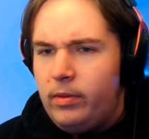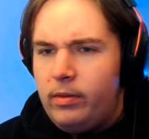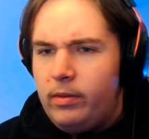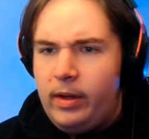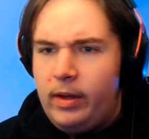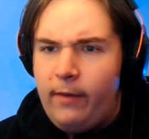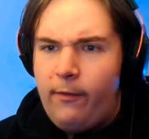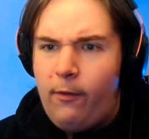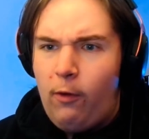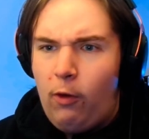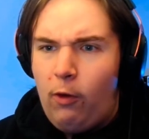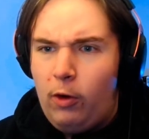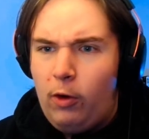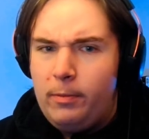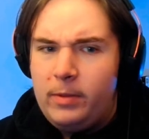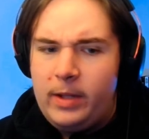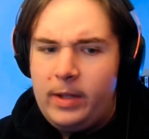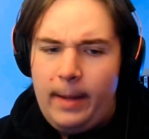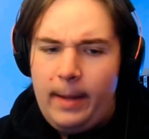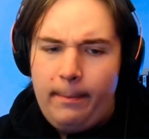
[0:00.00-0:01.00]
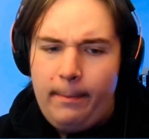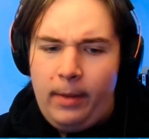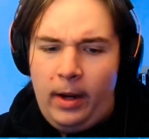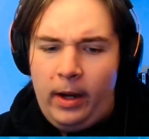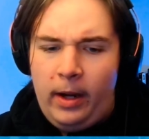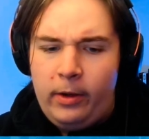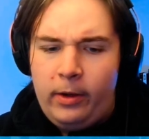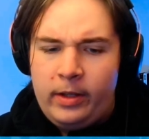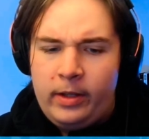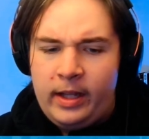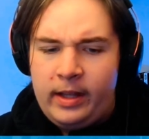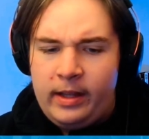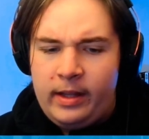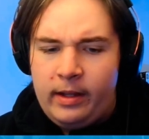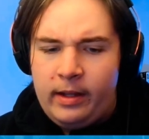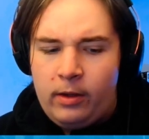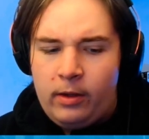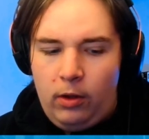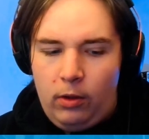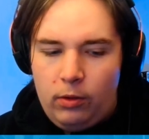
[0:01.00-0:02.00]
informed the Empire that
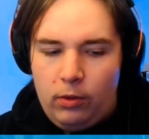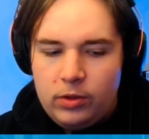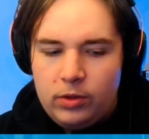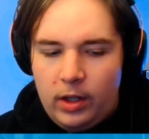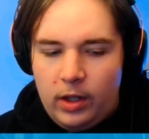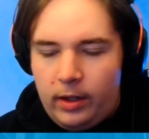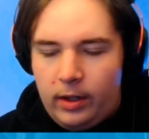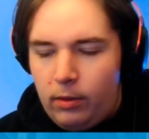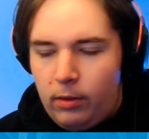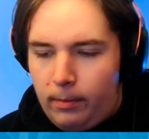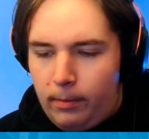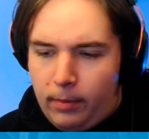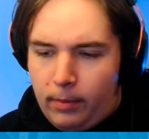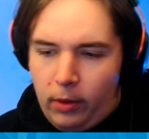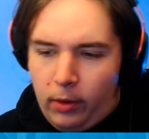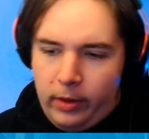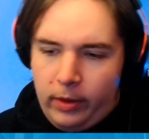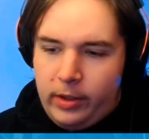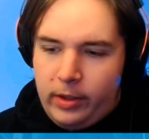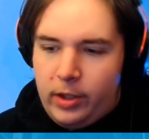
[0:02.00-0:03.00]
the clones are on board the